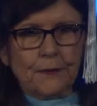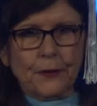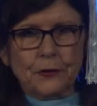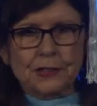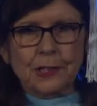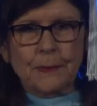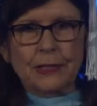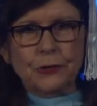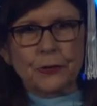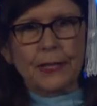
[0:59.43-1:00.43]
phones to make
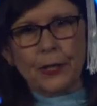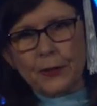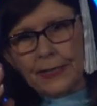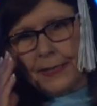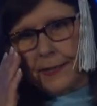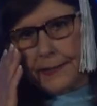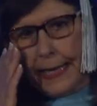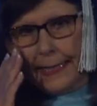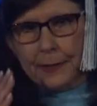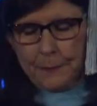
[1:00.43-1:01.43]
sure they're in the
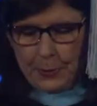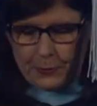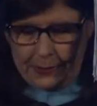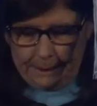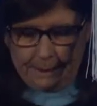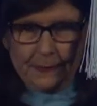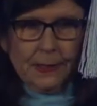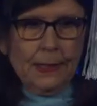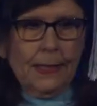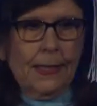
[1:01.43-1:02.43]
silent mode.
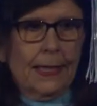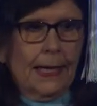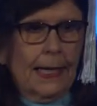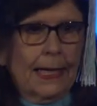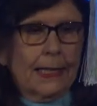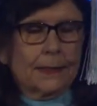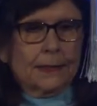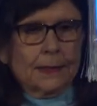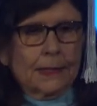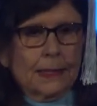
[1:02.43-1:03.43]
And
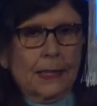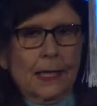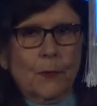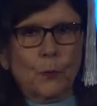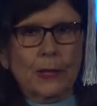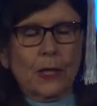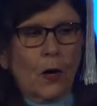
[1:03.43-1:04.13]
um, we